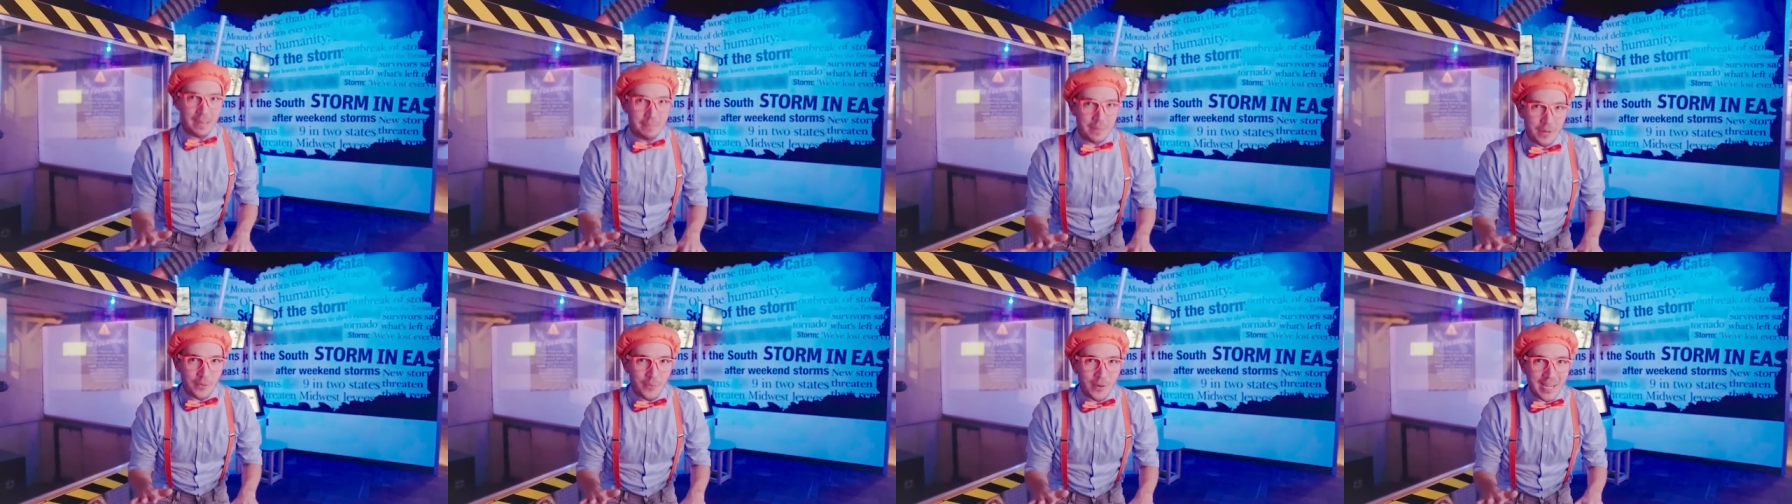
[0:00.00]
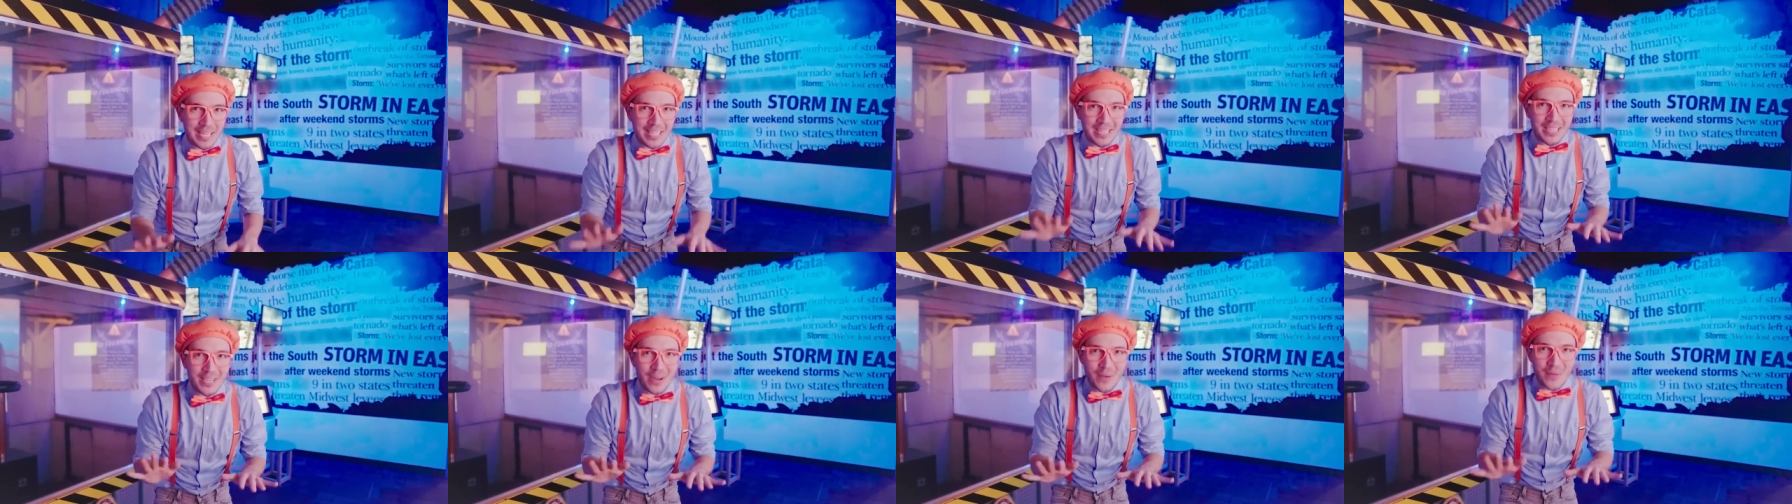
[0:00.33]

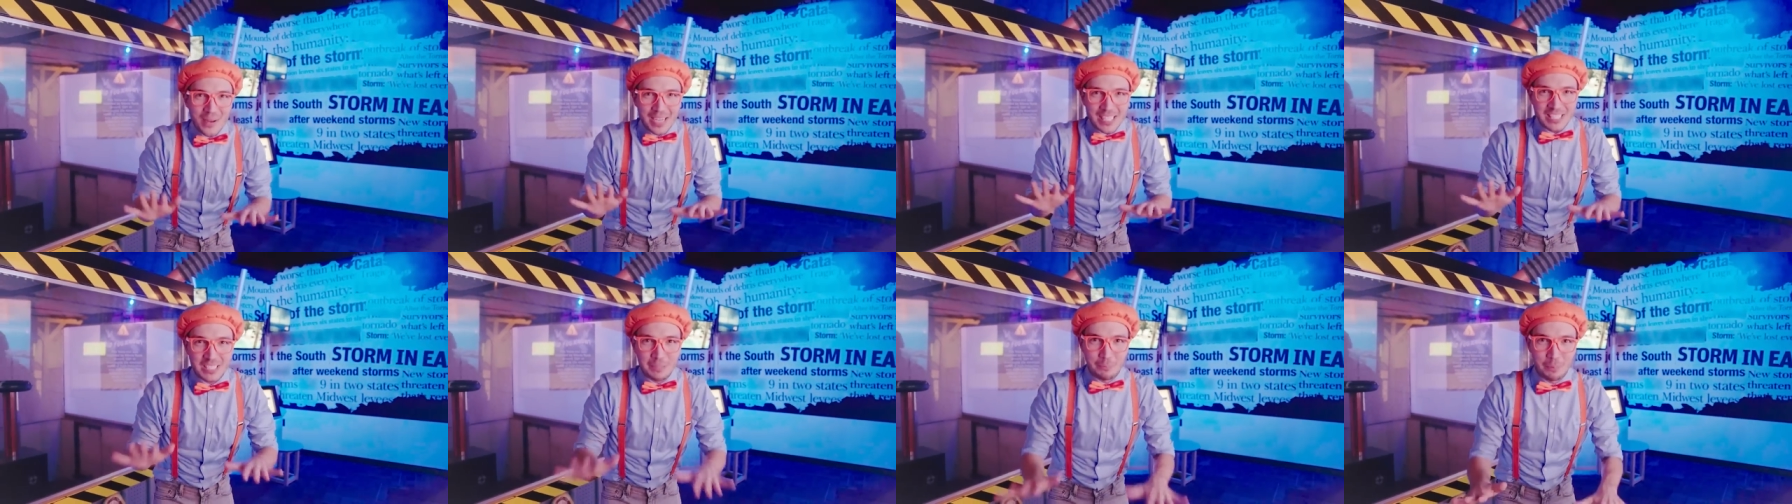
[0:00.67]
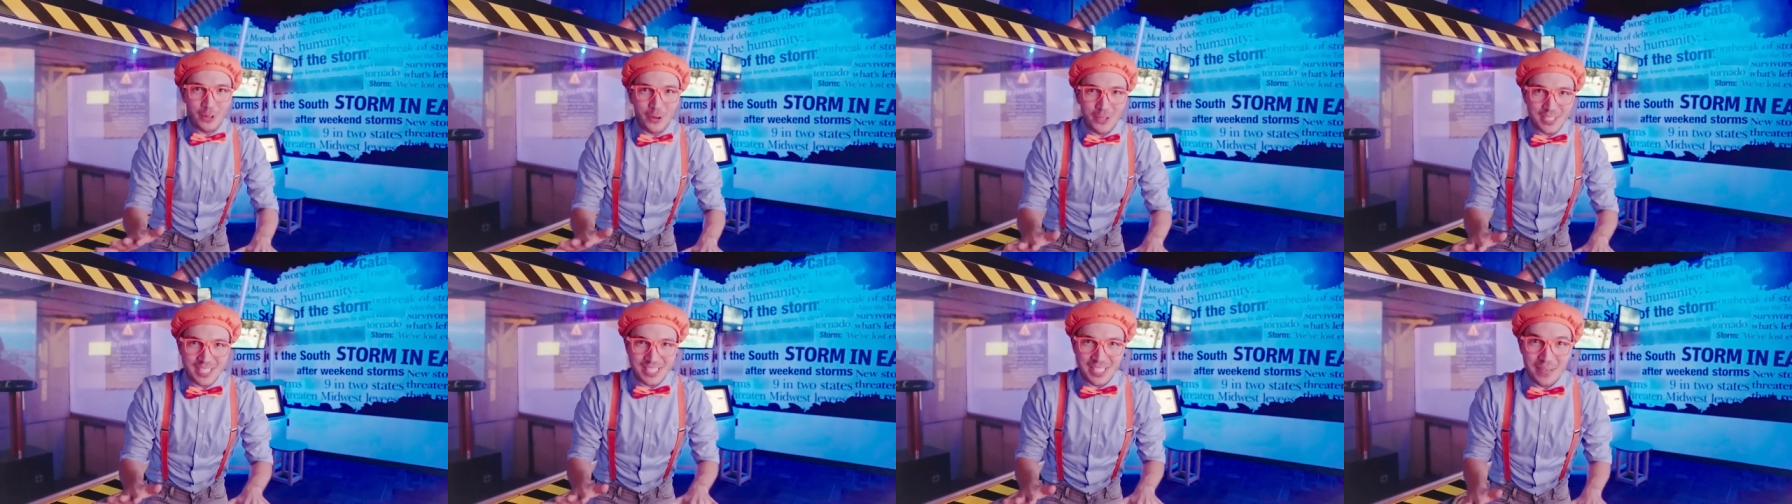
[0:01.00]
Maybe we can go
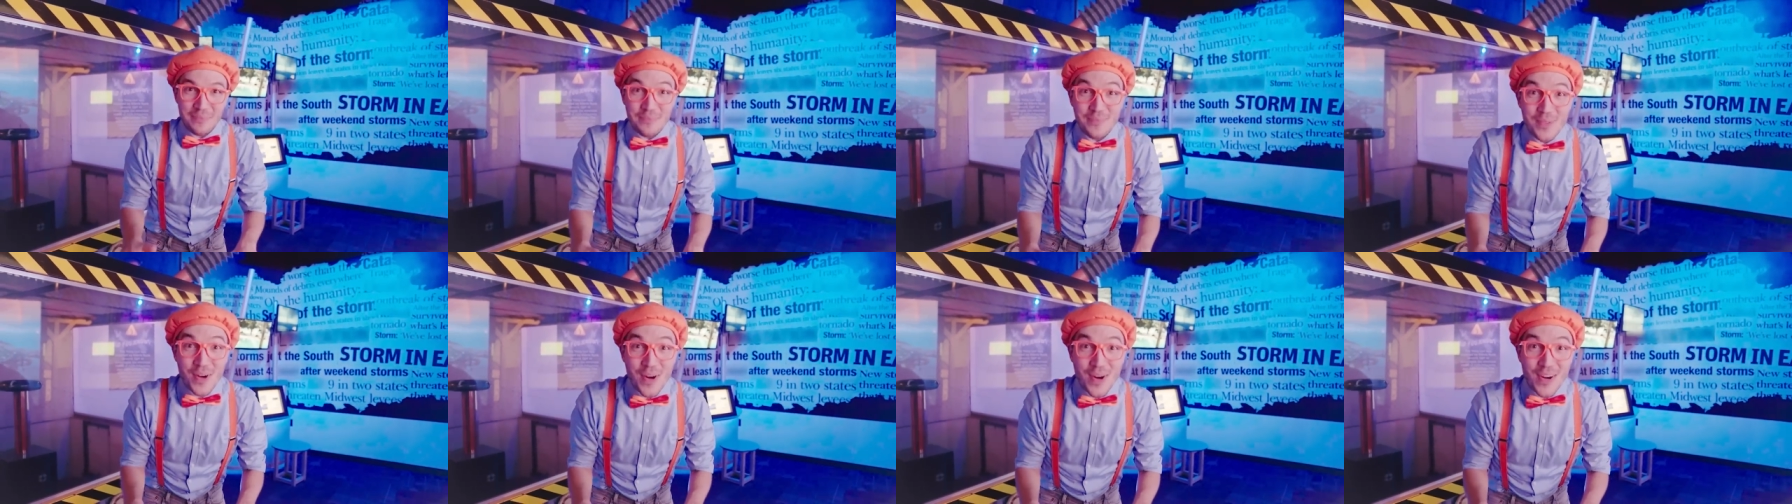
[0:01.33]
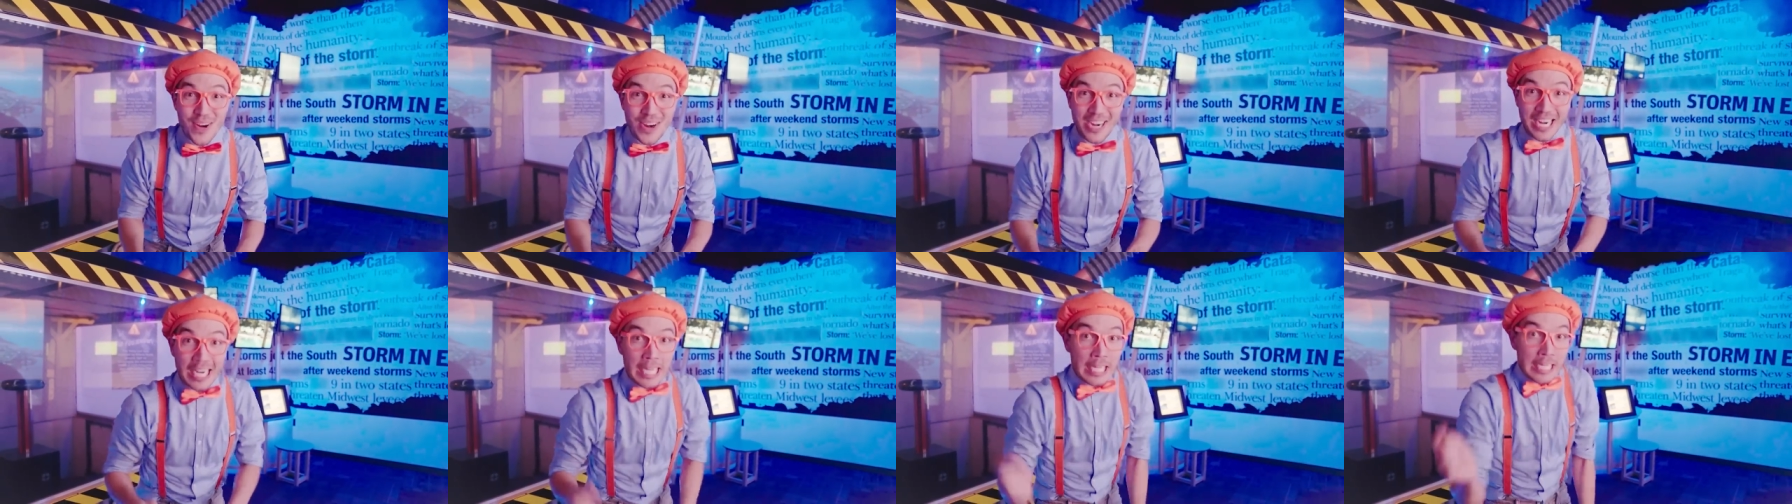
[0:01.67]
explore some
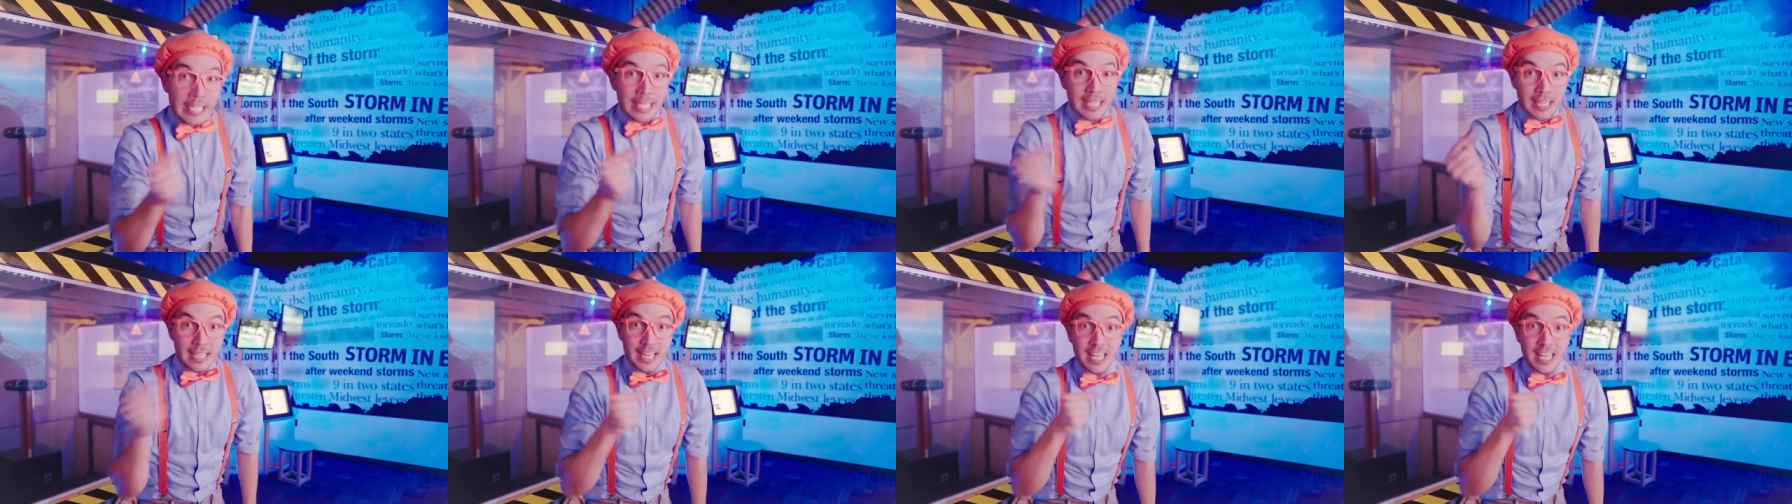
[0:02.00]
more.